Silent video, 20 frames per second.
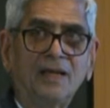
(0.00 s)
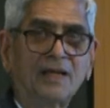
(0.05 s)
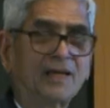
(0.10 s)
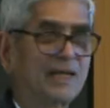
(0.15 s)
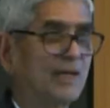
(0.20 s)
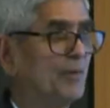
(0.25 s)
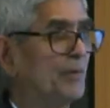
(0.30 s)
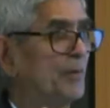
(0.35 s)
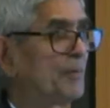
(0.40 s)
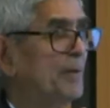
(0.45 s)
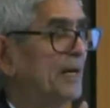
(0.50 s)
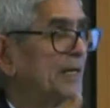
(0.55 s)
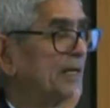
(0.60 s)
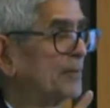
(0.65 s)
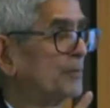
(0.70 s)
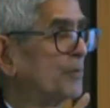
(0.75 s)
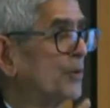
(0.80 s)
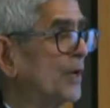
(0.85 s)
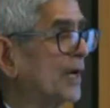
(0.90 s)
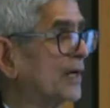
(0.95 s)
Give a better
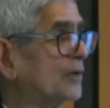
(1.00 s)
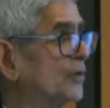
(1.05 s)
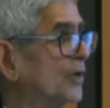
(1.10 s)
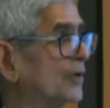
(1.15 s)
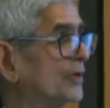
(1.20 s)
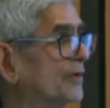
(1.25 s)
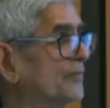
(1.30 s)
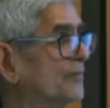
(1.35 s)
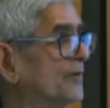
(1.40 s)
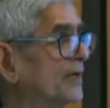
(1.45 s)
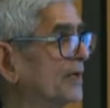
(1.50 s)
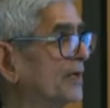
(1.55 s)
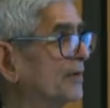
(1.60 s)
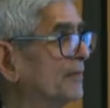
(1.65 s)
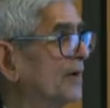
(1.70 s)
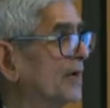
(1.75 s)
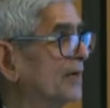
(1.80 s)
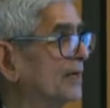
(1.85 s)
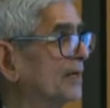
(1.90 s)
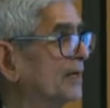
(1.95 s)
product, not inferior
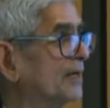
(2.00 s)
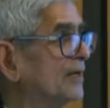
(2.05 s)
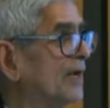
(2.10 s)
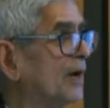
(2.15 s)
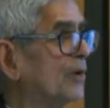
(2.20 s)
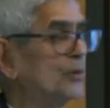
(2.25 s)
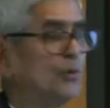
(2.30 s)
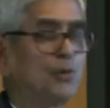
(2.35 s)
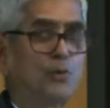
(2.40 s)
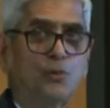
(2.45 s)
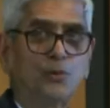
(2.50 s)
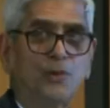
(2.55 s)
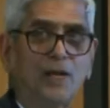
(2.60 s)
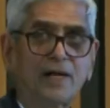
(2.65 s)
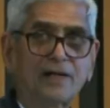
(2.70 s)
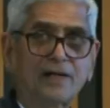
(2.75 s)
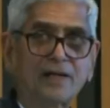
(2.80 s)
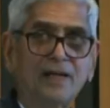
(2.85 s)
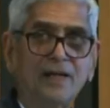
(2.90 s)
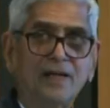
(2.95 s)
one. How do you do
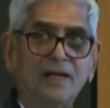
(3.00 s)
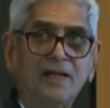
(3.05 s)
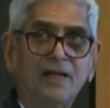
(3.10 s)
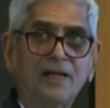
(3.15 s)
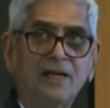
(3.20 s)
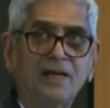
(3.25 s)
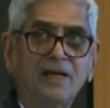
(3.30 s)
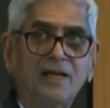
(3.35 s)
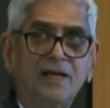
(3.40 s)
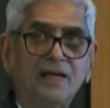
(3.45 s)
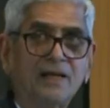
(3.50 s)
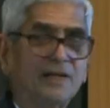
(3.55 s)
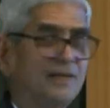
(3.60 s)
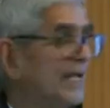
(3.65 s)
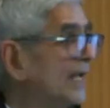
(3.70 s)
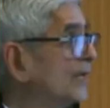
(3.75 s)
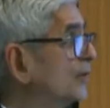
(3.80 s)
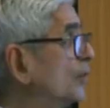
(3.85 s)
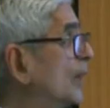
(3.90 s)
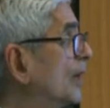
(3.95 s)
that?
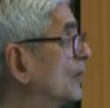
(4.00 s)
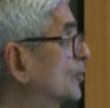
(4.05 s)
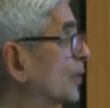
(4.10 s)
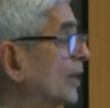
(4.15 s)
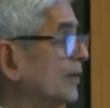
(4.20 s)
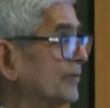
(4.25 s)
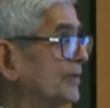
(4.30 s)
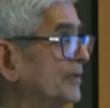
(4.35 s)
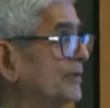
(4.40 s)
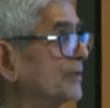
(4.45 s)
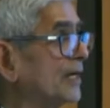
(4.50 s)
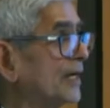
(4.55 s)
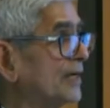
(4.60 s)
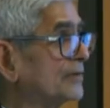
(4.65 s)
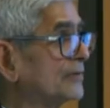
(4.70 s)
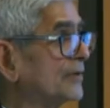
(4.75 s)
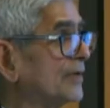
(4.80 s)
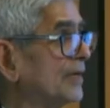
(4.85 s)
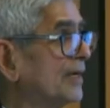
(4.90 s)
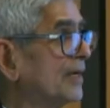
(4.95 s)
Then you have to have
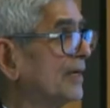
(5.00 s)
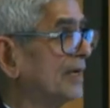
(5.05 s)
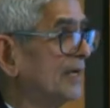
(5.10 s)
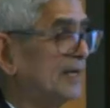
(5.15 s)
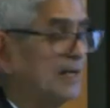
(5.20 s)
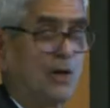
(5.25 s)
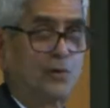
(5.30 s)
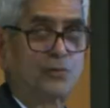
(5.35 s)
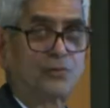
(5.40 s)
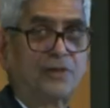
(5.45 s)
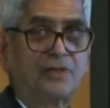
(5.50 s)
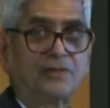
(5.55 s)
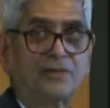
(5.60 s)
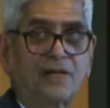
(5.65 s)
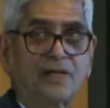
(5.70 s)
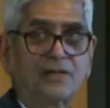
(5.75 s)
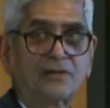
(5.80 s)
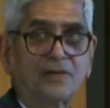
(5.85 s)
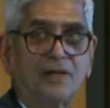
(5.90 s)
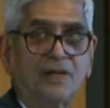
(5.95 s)
research, in-house
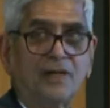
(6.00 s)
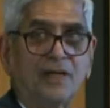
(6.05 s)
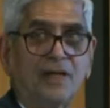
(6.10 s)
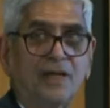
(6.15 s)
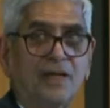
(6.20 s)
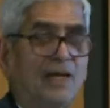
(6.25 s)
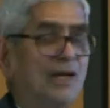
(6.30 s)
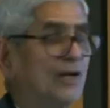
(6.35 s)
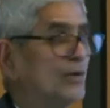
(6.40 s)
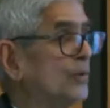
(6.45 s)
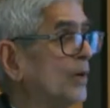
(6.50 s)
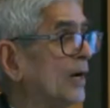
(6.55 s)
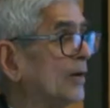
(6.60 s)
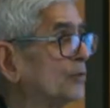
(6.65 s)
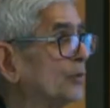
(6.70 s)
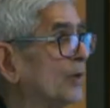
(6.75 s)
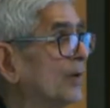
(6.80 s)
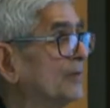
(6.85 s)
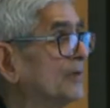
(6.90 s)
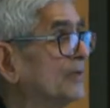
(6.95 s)
research. You have
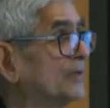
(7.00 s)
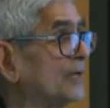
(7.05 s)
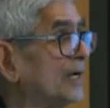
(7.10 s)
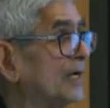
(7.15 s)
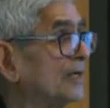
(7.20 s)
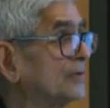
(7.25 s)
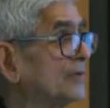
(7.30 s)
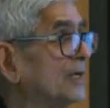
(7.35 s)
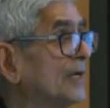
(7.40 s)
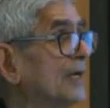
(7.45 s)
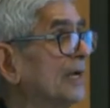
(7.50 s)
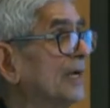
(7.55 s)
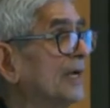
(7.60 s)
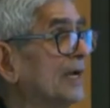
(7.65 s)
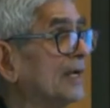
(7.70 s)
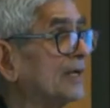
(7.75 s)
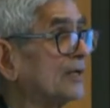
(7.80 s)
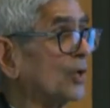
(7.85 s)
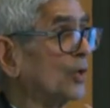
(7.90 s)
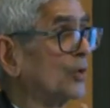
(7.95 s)
to have research
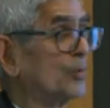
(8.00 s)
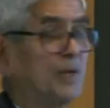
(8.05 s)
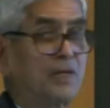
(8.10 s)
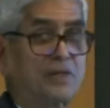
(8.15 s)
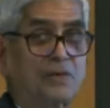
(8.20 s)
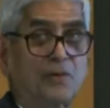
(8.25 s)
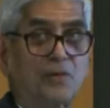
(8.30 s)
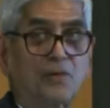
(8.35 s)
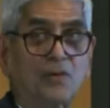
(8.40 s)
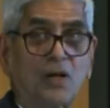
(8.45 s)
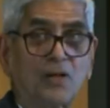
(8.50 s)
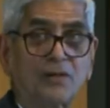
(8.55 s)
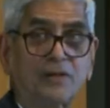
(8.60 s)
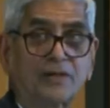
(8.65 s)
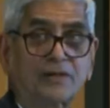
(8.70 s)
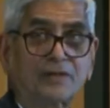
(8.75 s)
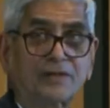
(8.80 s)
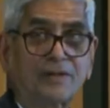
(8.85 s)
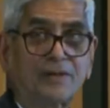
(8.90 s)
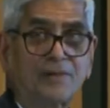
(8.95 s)
in collaboration with
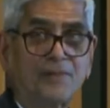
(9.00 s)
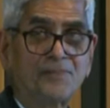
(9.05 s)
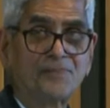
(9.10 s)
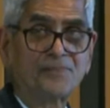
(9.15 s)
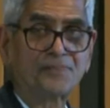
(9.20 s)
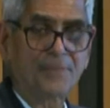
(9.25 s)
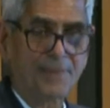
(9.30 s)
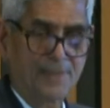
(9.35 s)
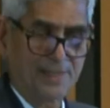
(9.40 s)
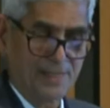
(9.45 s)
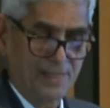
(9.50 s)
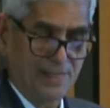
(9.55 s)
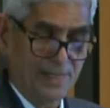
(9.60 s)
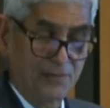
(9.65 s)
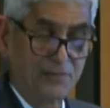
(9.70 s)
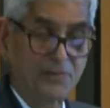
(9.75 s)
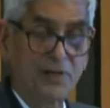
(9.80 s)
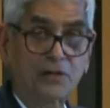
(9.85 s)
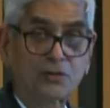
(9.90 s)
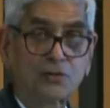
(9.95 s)
others.
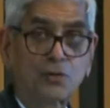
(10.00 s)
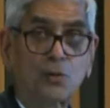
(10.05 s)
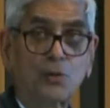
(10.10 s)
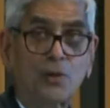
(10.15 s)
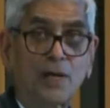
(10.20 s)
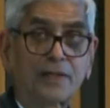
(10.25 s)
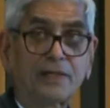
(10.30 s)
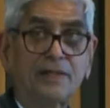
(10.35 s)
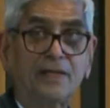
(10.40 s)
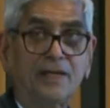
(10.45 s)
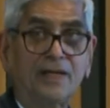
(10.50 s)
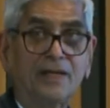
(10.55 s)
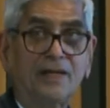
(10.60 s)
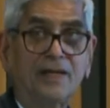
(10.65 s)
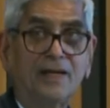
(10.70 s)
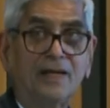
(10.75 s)
And we are so lucky.